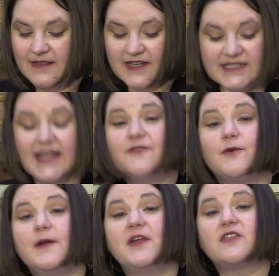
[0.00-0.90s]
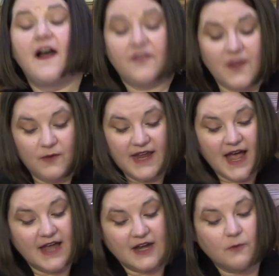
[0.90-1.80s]
The slavery we thought that we
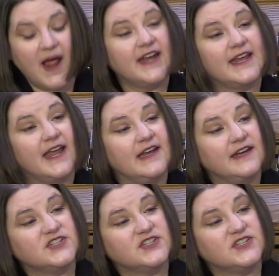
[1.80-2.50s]
had eradicated